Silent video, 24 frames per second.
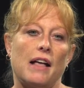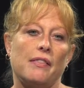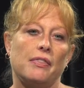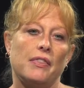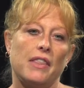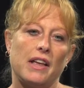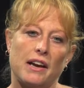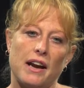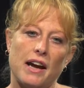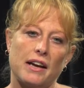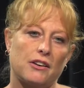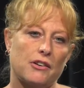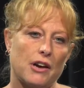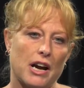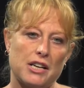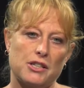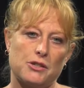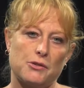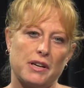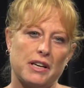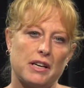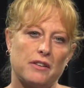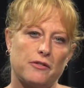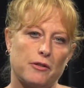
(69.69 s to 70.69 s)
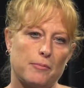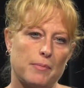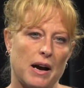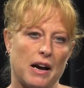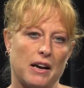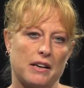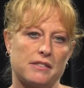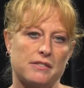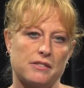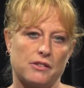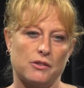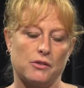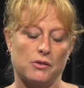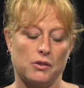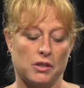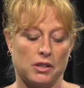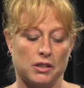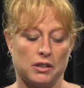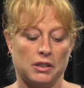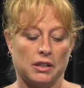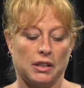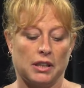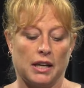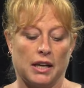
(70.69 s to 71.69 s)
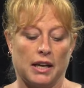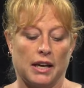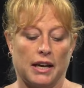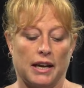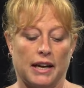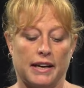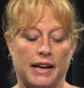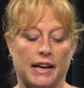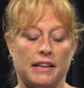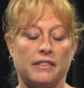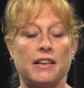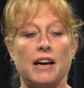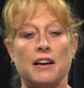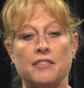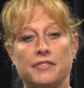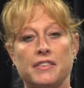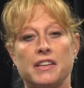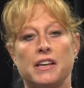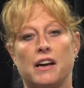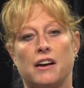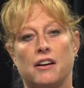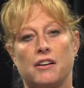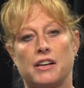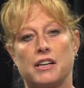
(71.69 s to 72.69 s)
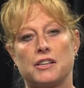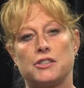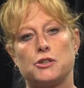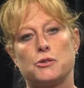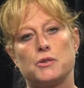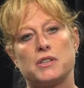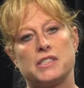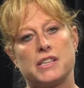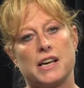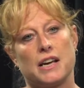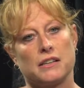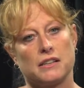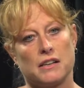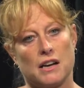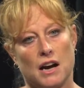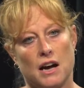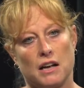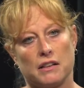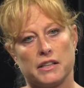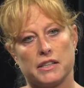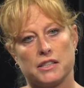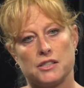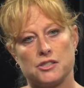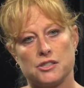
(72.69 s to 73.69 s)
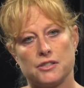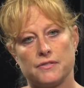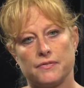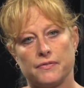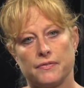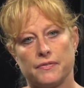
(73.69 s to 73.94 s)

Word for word: Then I graduated from high school and I left the area to attend college.